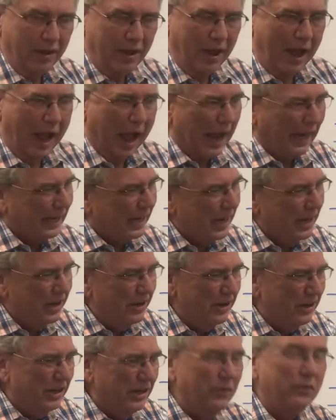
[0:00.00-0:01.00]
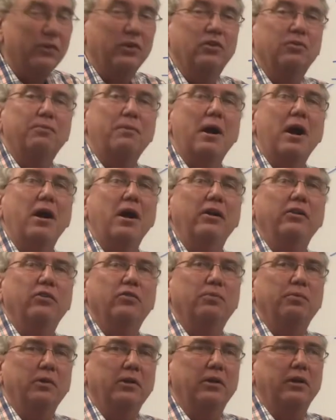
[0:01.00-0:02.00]
I can't hear your response,
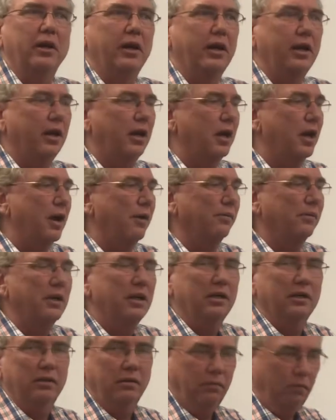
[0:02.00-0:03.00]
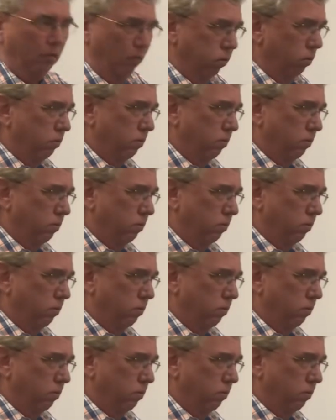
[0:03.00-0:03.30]
but I'm going to